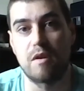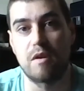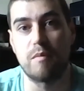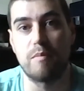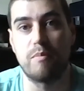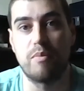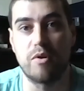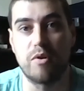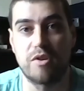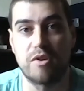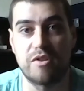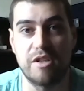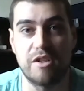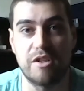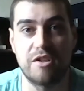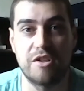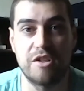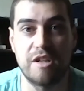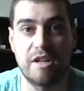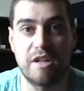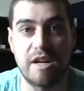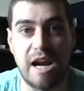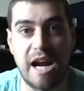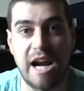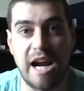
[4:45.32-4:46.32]
precision
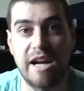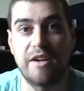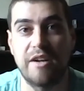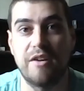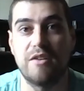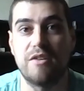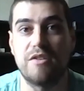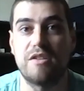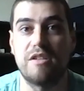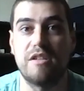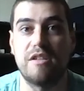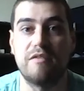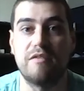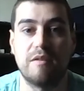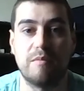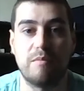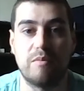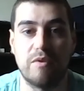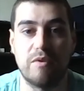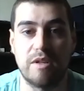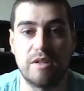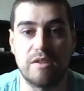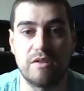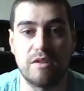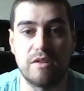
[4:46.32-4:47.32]
and accuracy of the
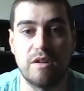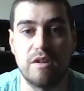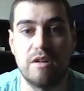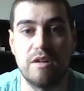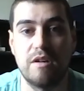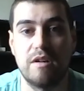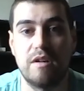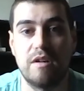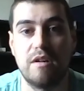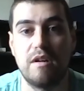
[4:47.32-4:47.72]
printer.